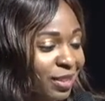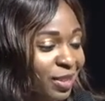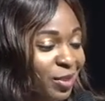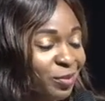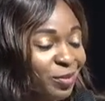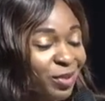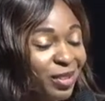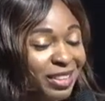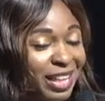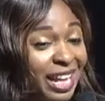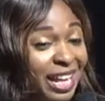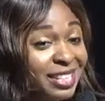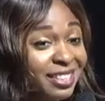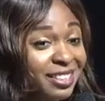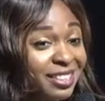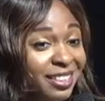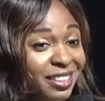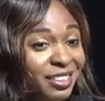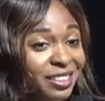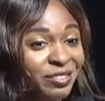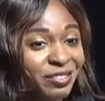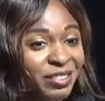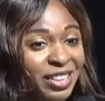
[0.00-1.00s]
well, that's
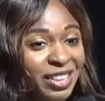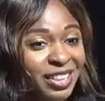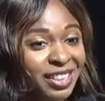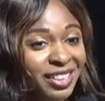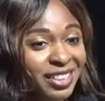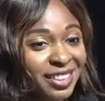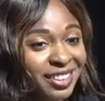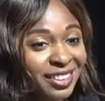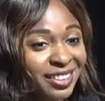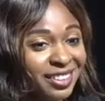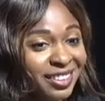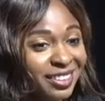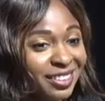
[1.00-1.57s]
inconvenient,